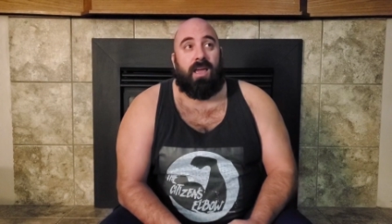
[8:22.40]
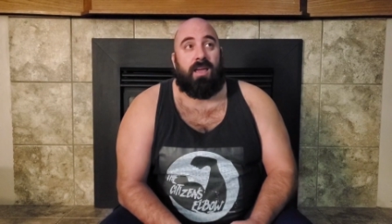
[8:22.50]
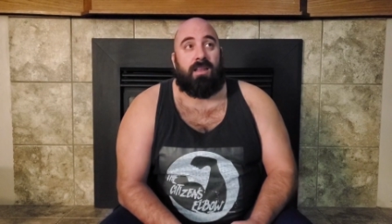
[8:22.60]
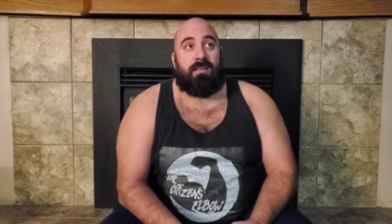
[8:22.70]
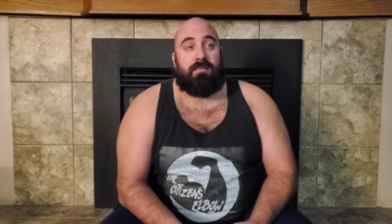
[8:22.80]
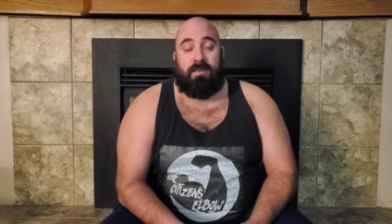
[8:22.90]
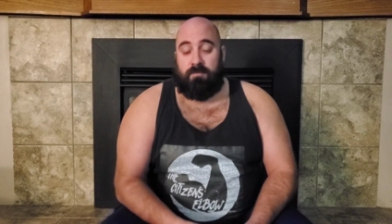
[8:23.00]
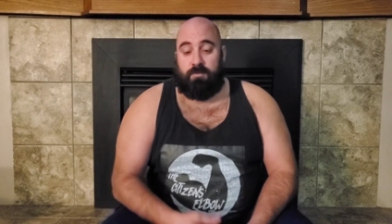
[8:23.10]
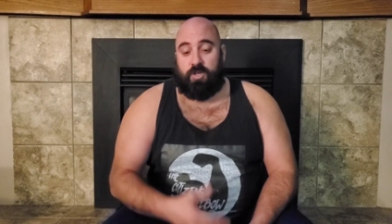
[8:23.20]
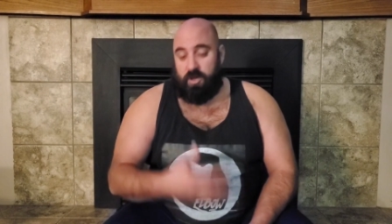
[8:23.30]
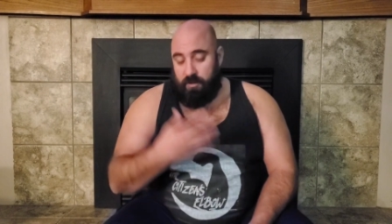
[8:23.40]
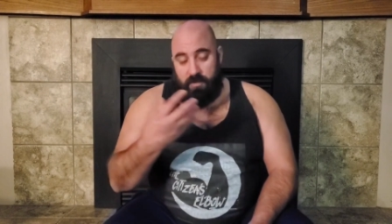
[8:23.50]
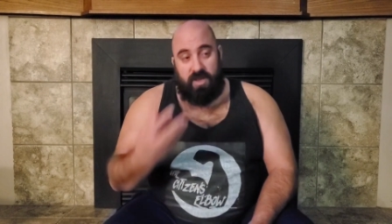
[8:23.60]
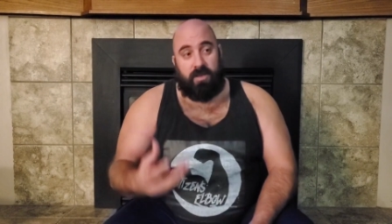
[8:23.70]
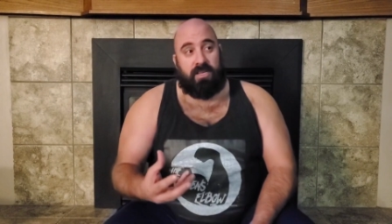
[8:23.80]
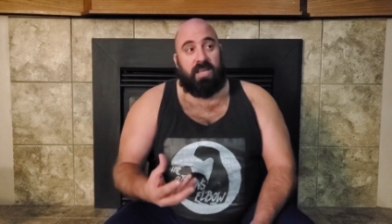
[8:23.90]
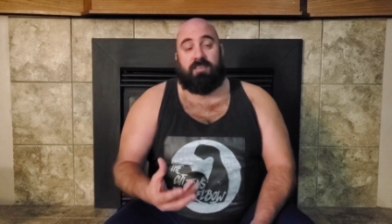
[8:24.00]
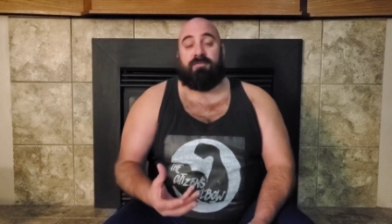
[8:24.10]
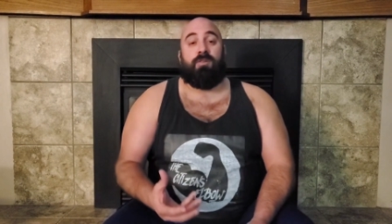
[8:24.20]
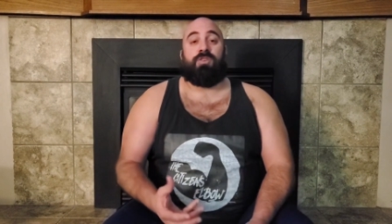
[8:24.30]
And they share a midday
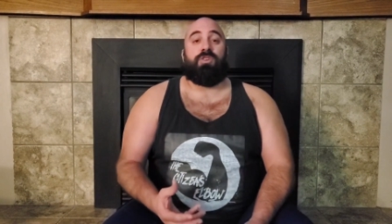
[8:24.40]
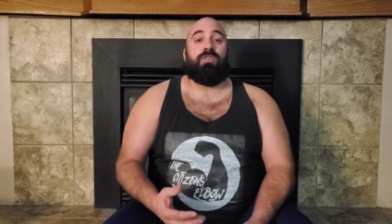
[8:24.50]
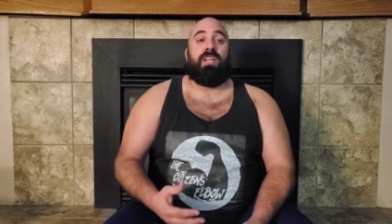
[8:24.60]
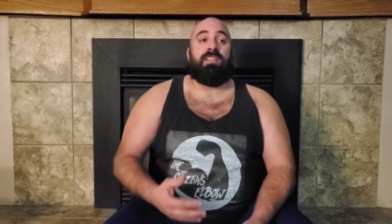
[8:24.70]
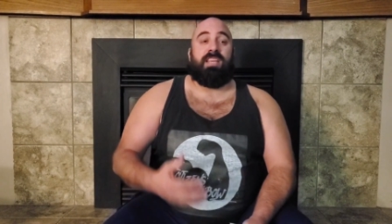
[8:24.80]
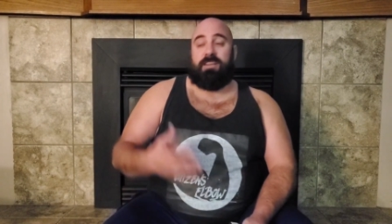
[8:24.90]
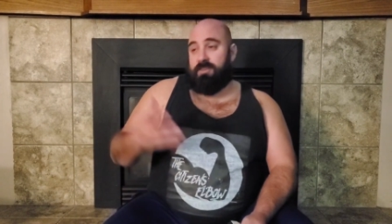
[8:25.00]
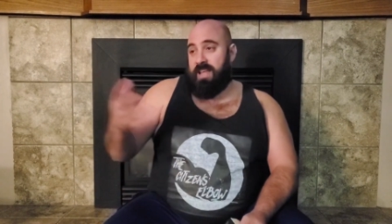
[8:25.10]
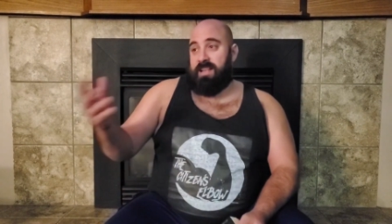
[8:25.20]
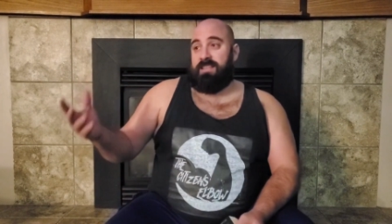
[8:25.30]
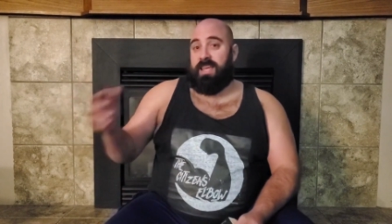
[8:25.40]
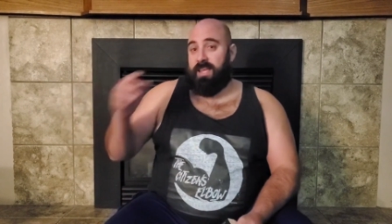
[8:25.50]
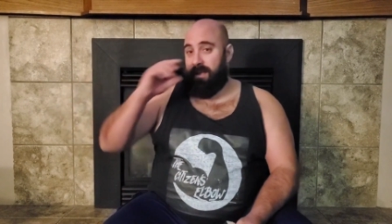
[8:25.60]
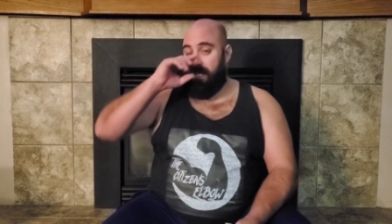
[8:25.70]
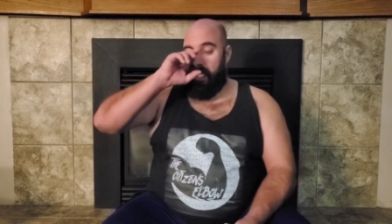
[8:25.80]
devotional, and later that day,